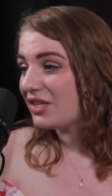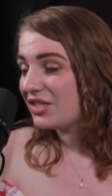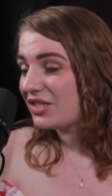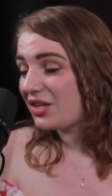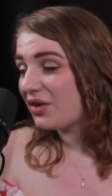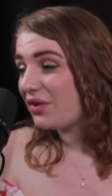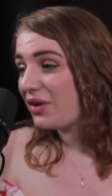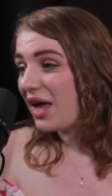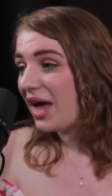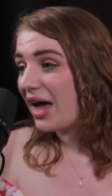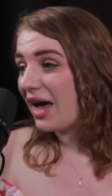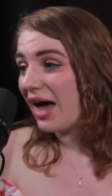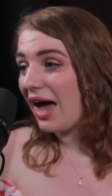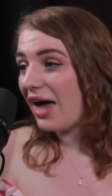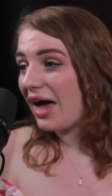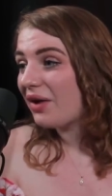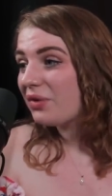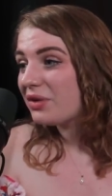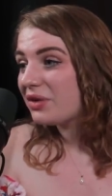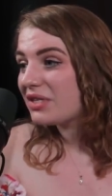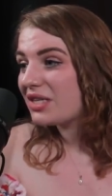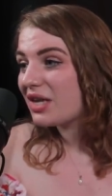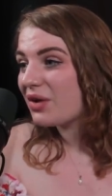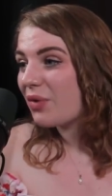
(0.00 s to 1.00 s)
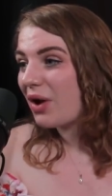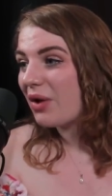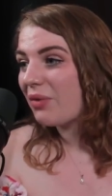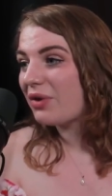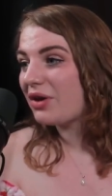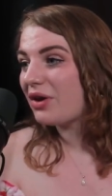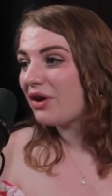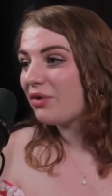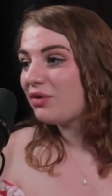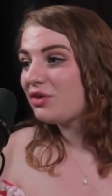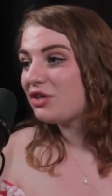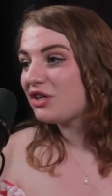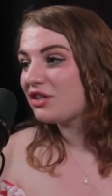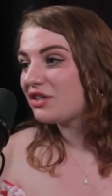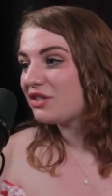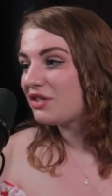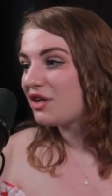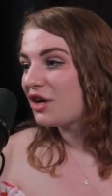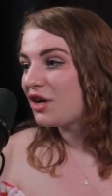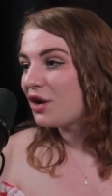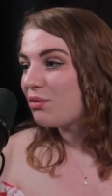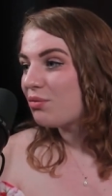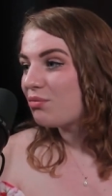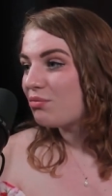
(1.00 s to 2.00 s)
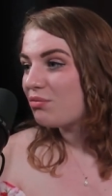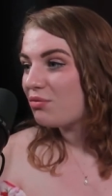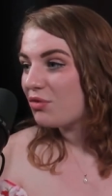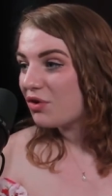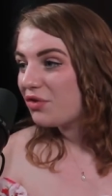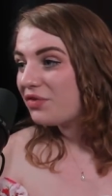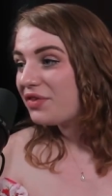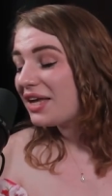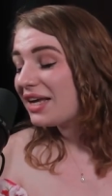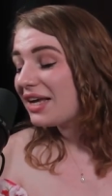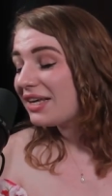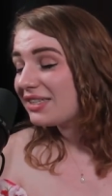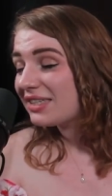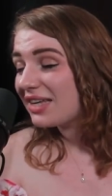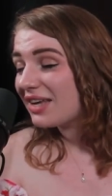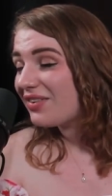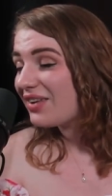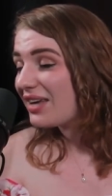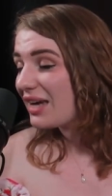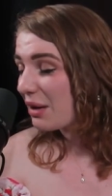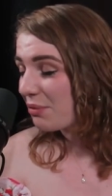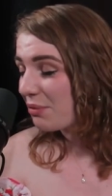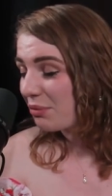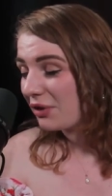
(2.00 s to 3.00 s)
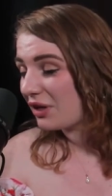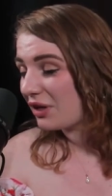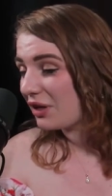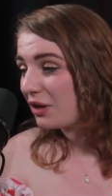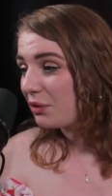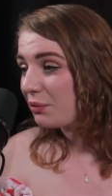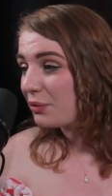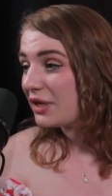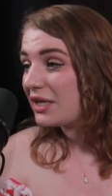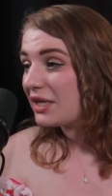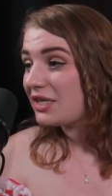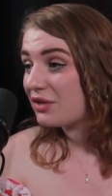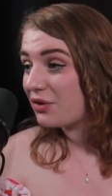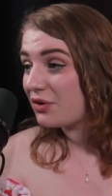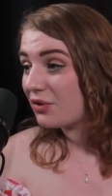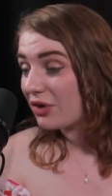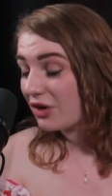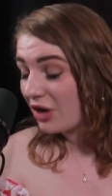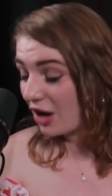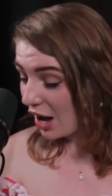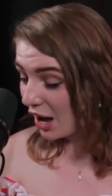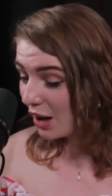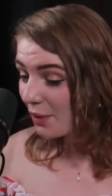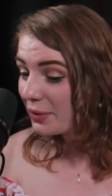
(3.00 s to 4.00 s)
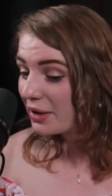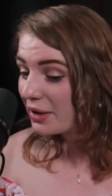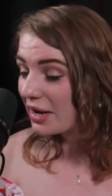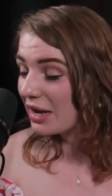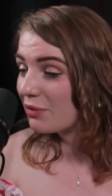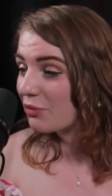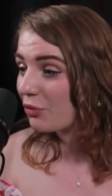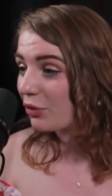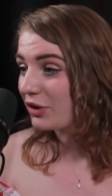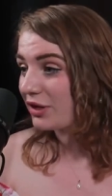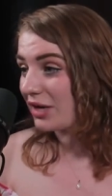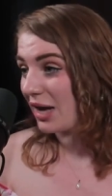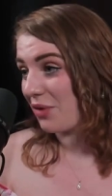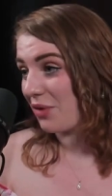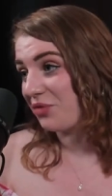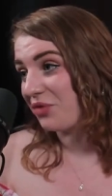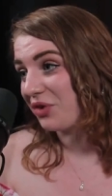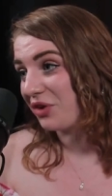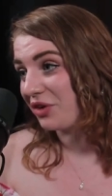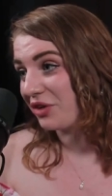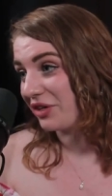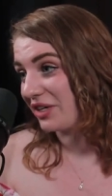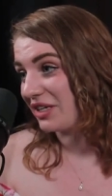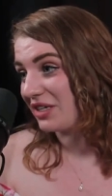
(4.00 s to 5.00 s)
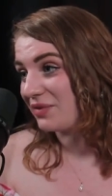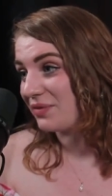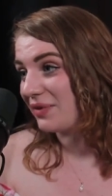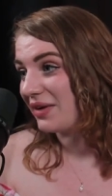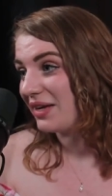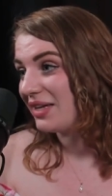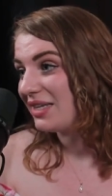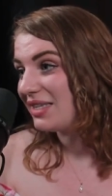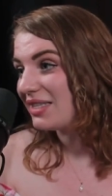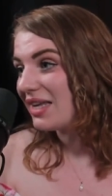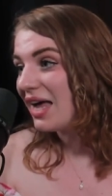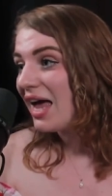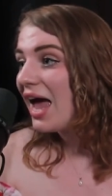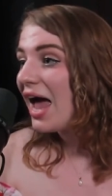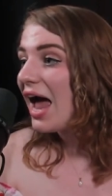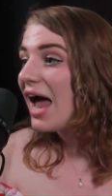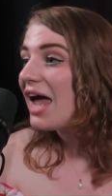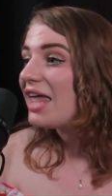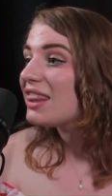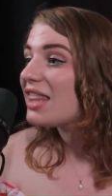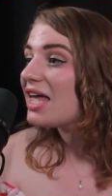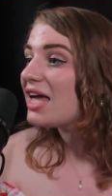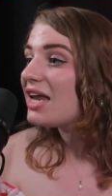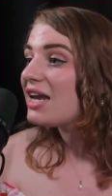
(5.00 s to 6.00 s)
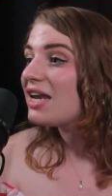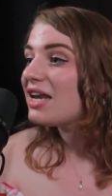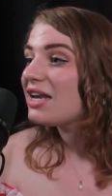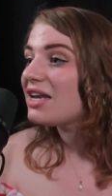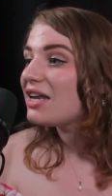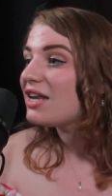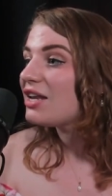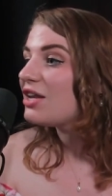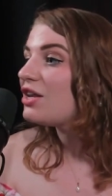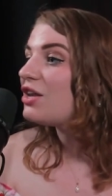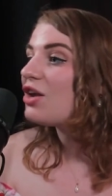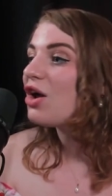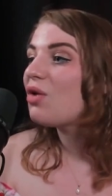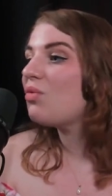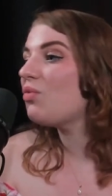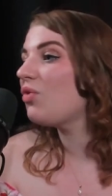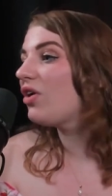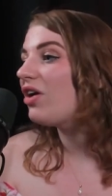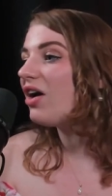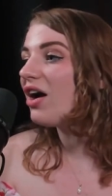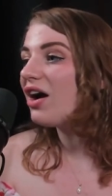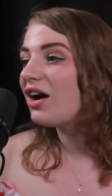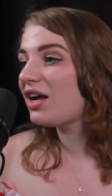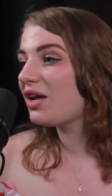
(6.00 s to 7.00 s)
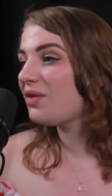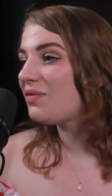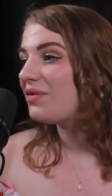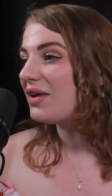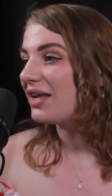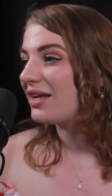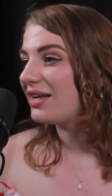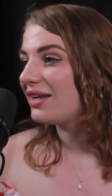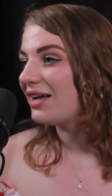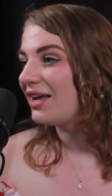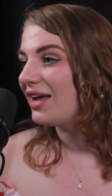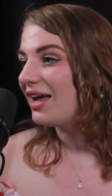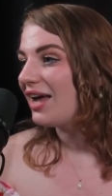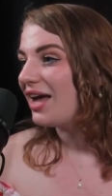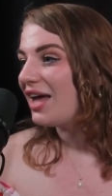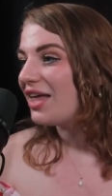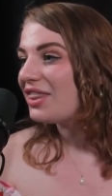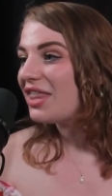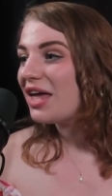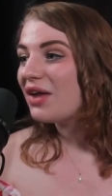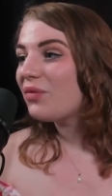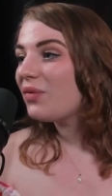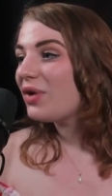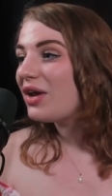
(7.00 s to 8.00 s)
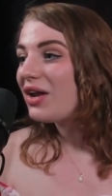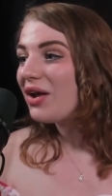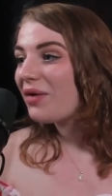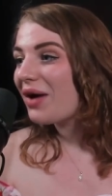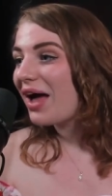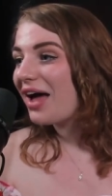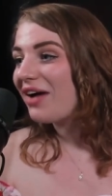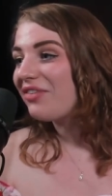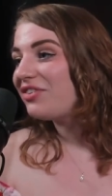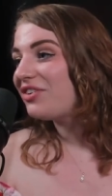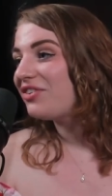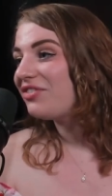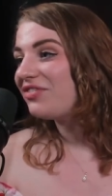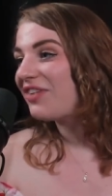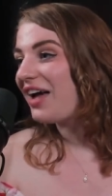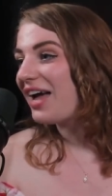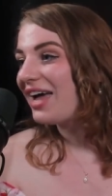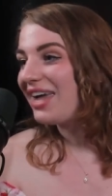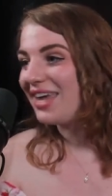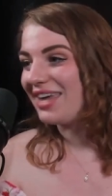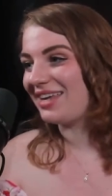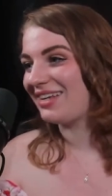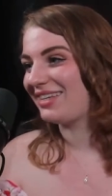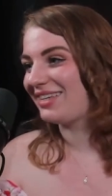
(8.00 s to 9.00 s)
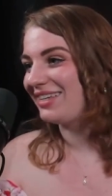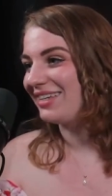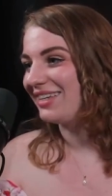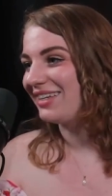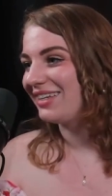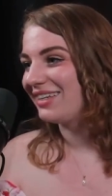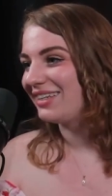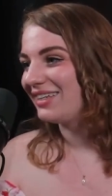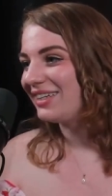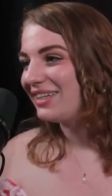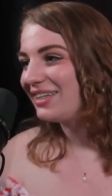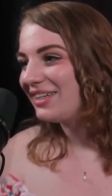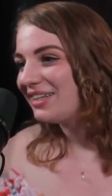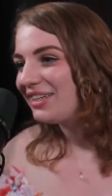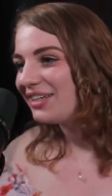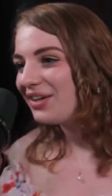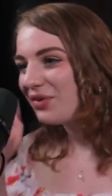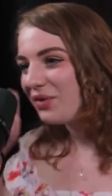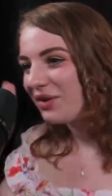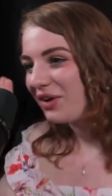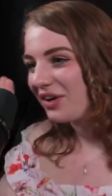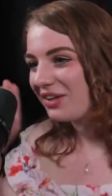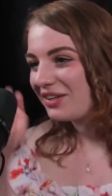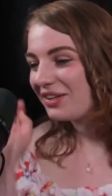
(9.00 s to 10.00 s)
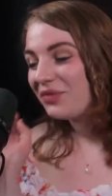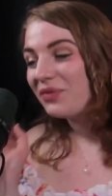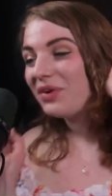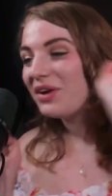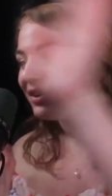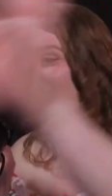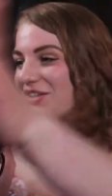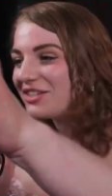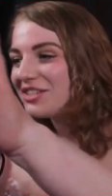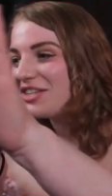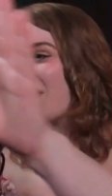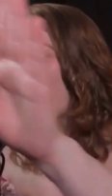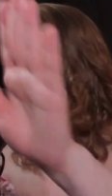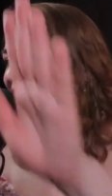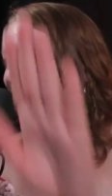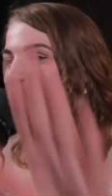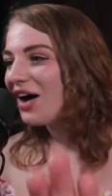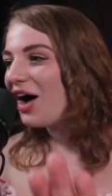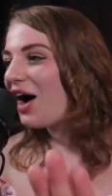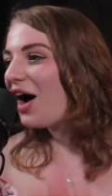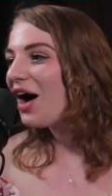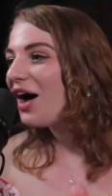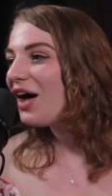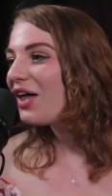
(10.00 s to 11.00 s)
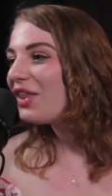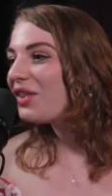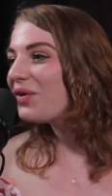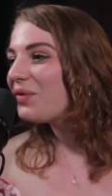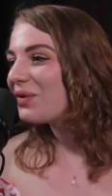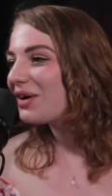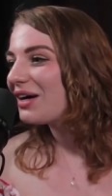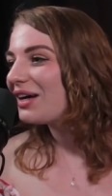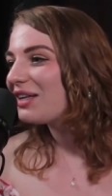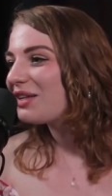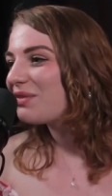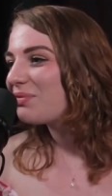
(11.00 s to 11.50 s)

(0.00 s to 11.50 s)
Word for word: So, yeah, I don't see why we don't just move Thanksgiving up a little bit to accommodate more time for Christmas and then no more argument. Brilliant. Then we don't have to fight. Whoosh. We are solving all the world's